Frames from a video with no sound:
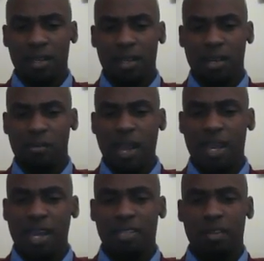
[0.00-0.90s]

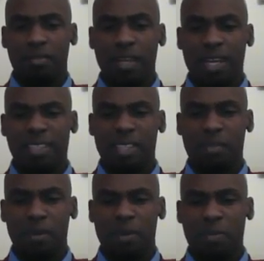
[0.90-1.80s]
red SUV had
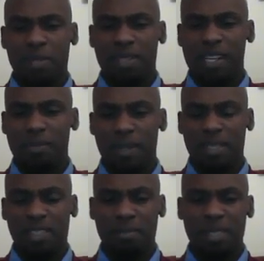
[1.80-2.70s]
just been repossessed
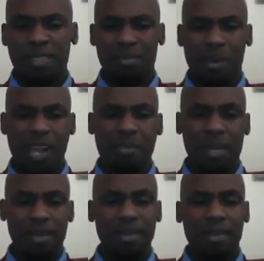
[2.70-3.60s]
because she missed a
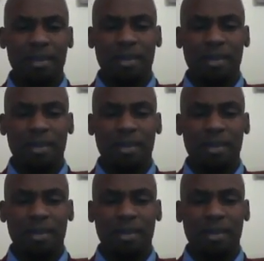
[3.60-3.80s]
payment.